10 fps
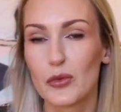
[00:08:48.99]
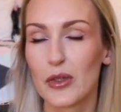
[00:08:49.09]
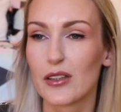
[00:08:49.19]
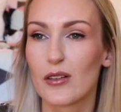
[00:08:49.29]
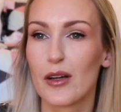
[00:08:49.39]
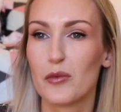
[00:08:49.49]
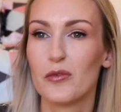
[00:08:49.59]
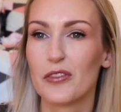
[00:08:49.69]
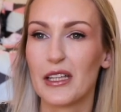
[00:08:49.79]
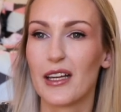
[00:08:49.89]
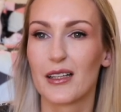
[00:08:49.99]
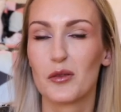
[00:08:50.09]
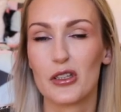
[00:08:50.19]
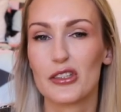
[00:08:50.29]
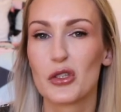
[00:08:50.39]
whether I feel like I
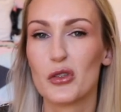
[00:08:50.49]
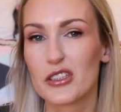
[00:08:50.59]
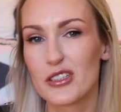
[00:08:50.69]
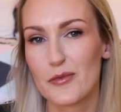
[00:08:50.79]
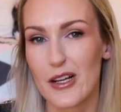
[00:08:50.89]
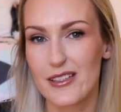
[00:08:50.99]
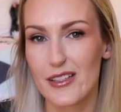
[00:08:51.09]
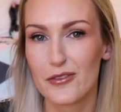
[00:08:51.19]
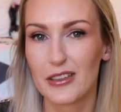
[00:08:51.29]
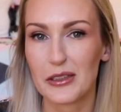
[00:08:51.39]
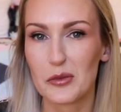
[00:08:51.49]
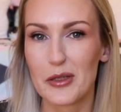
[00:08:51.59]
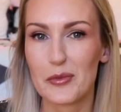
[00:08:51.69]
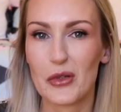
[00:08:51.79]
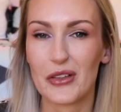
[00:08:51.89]
want to torture myself a little
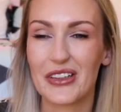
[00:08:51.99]
bit more